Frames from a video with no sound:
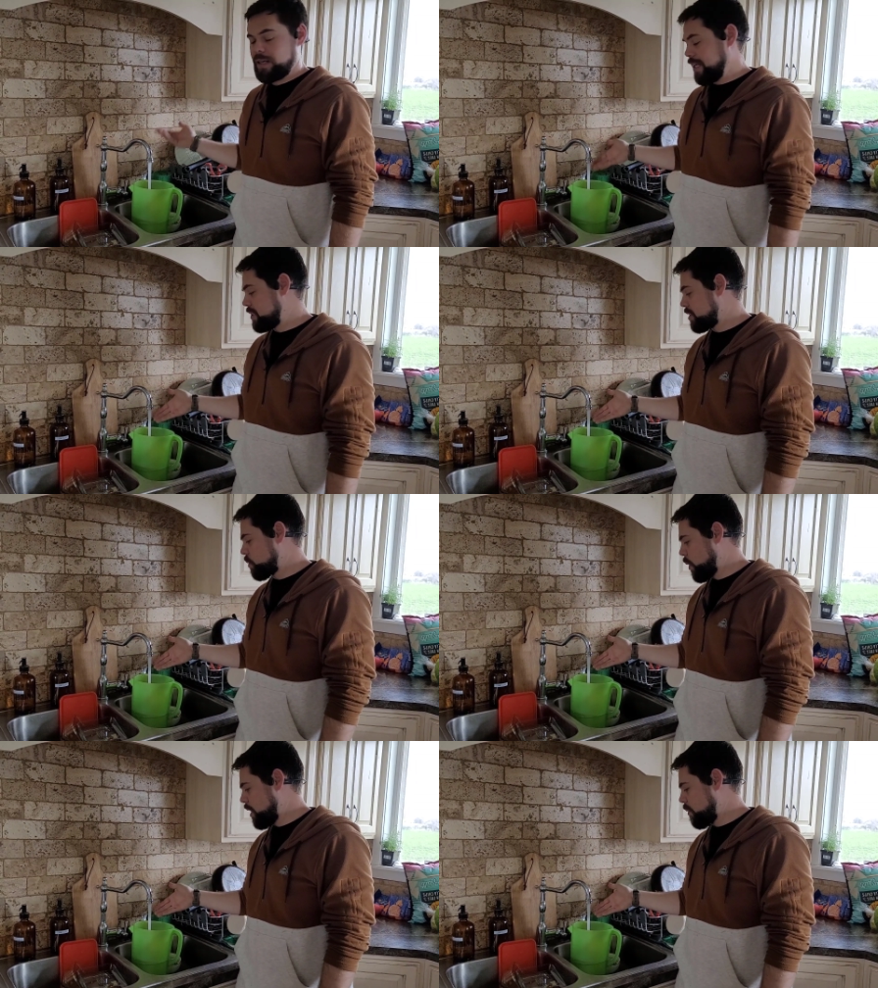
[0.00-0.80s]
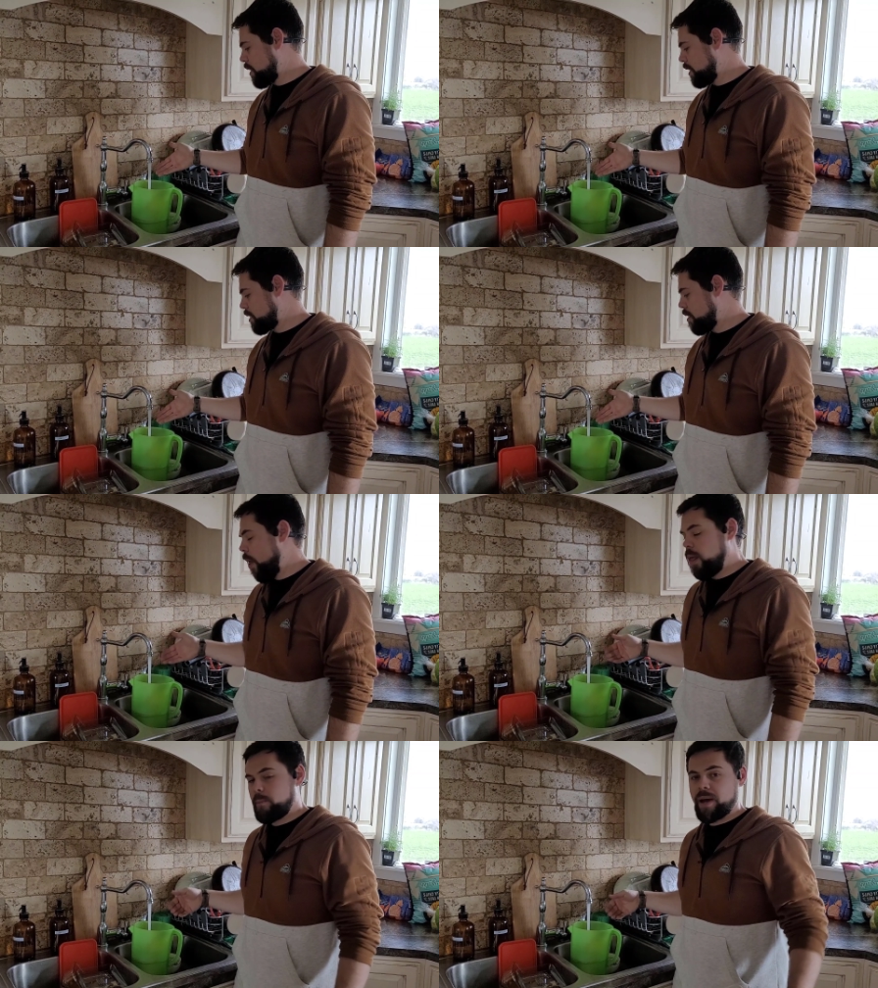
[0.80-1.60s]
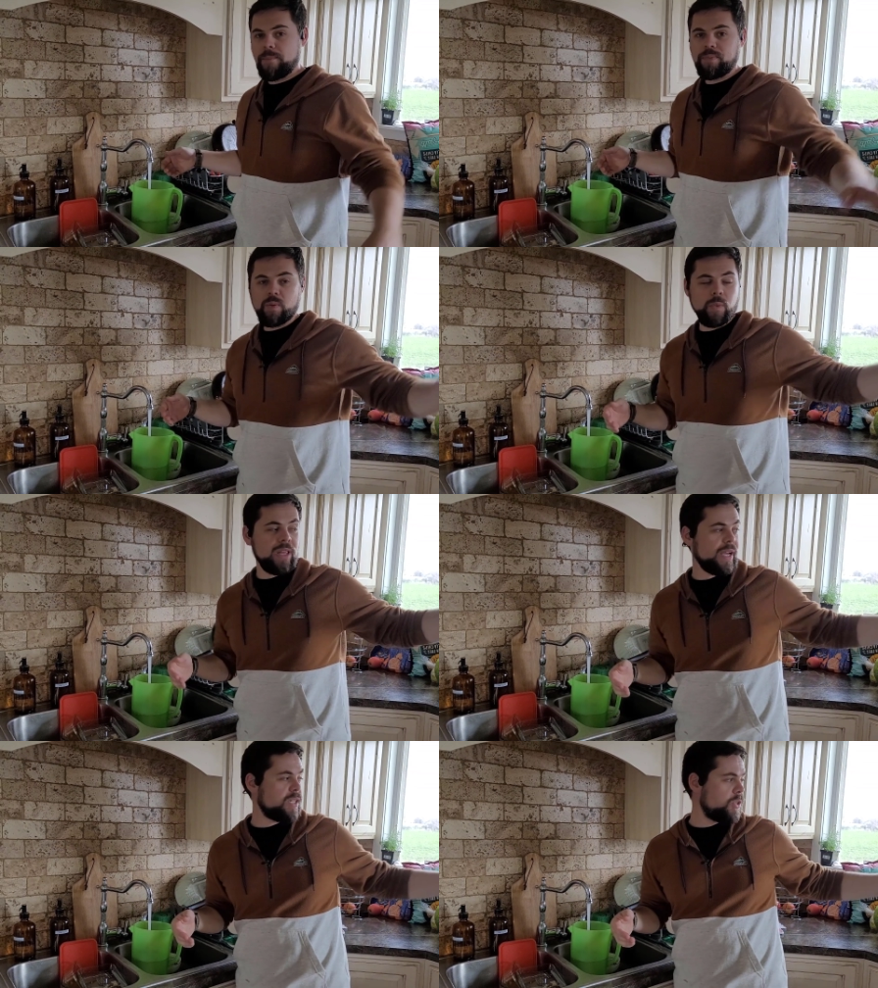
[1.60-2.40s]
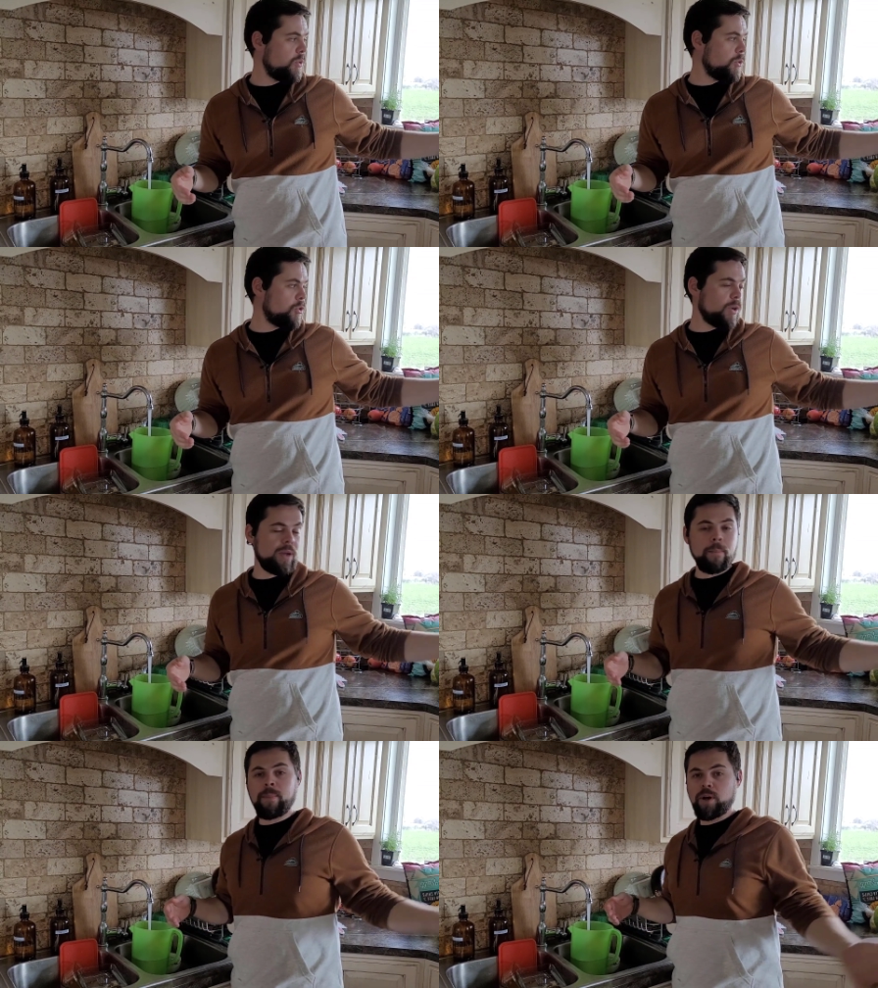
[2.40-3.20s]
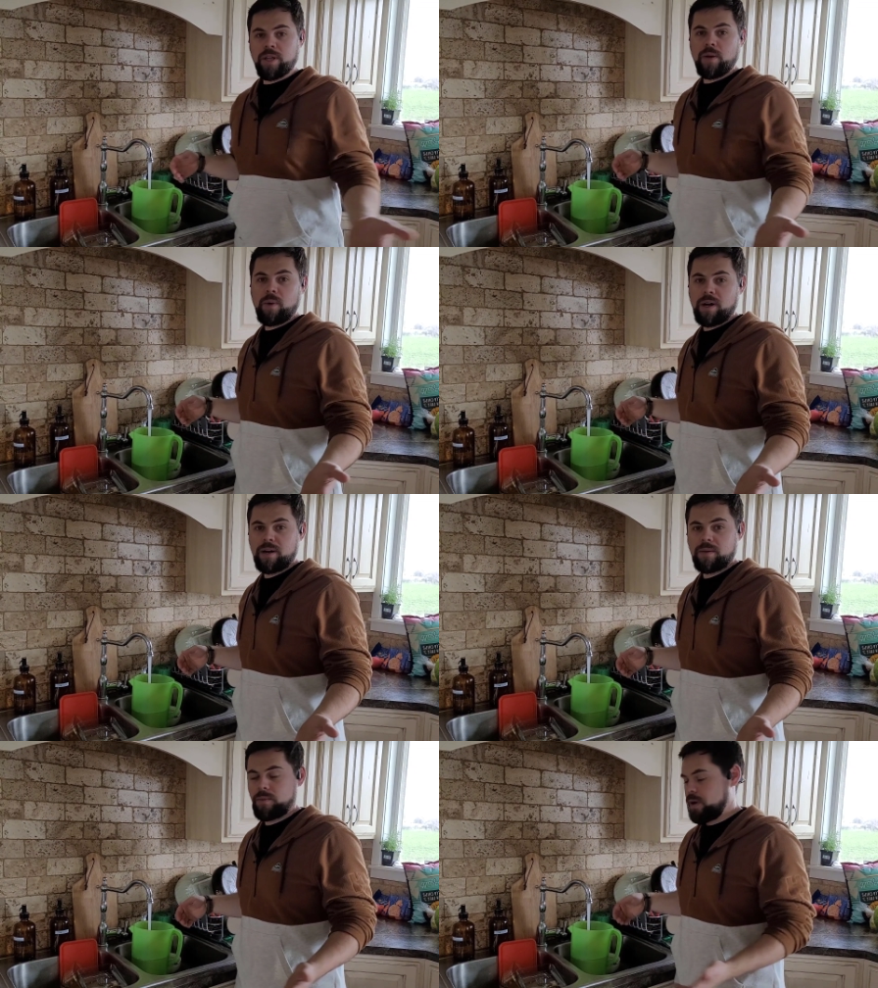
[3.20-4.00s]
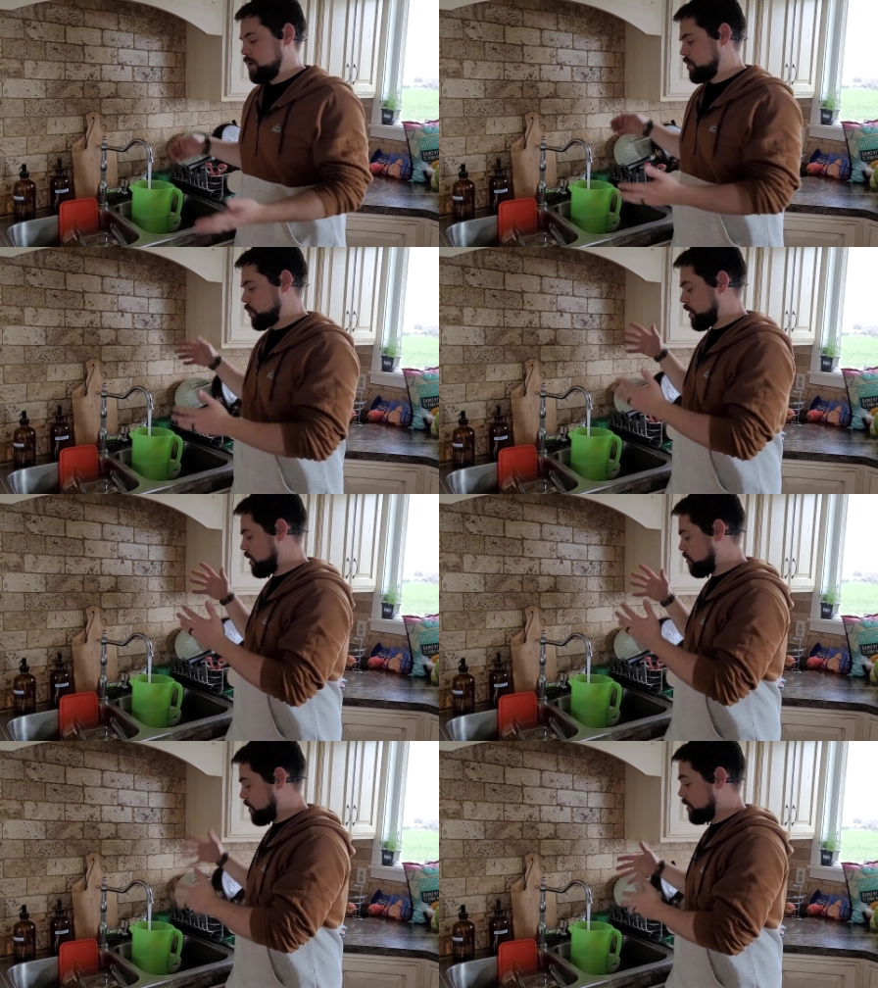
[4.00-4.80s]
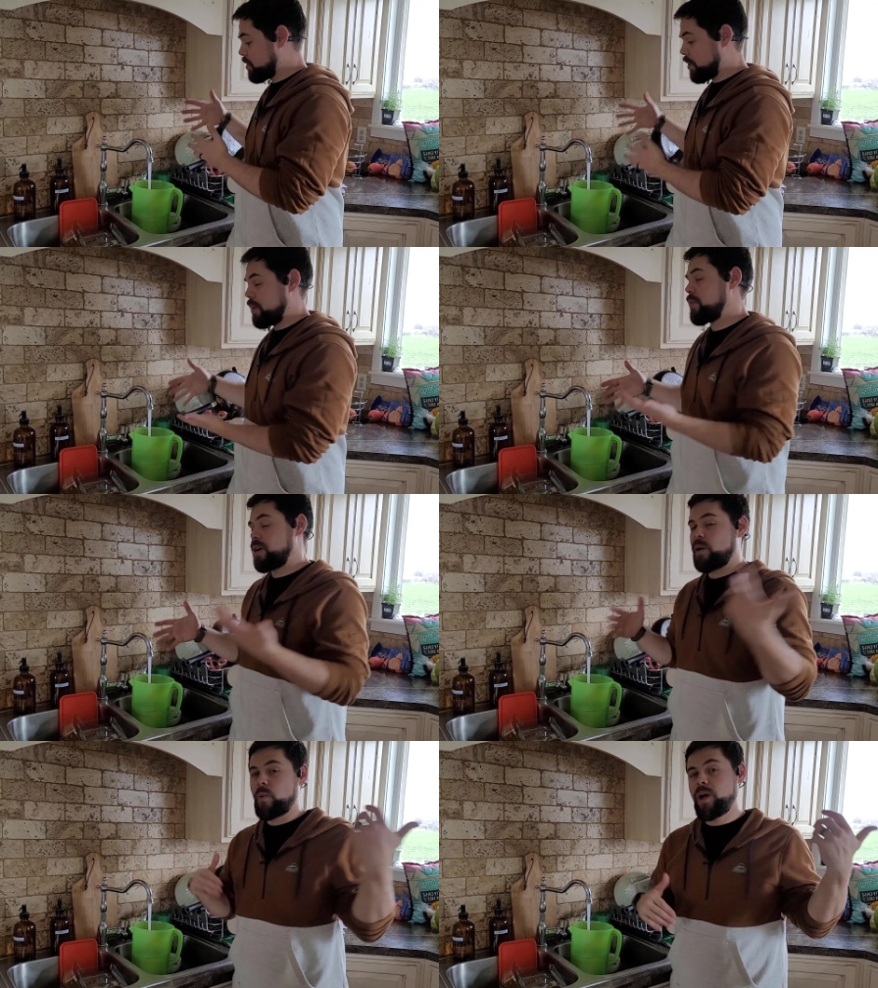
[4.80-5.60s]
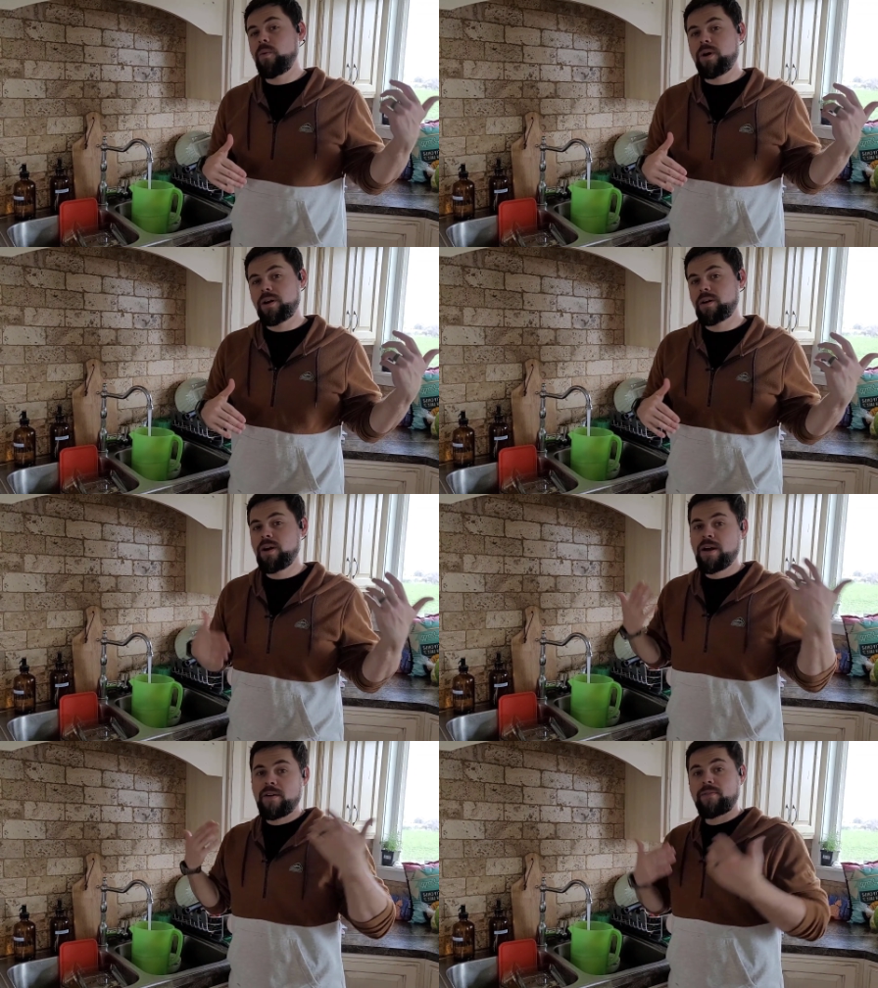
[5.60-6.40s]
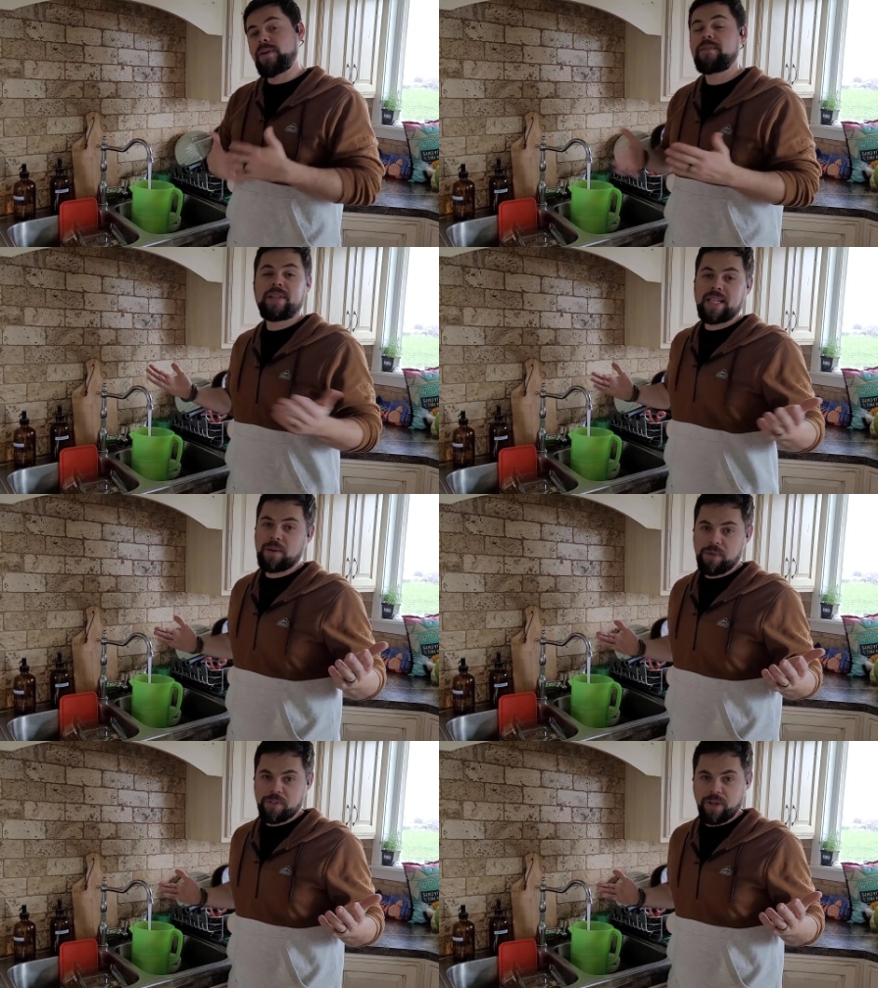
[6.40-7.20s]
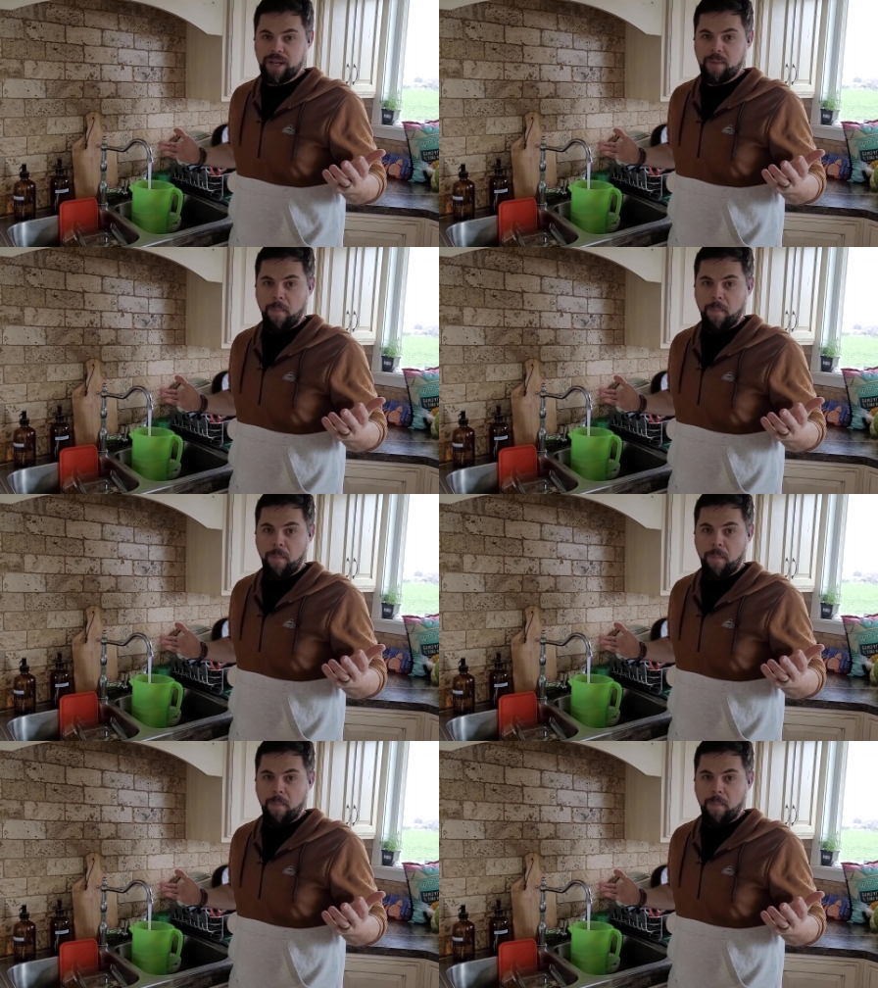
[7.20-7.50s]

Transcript: Now this is well water, but we like to drink Berkey water so we filter even our well water for everything that we drink.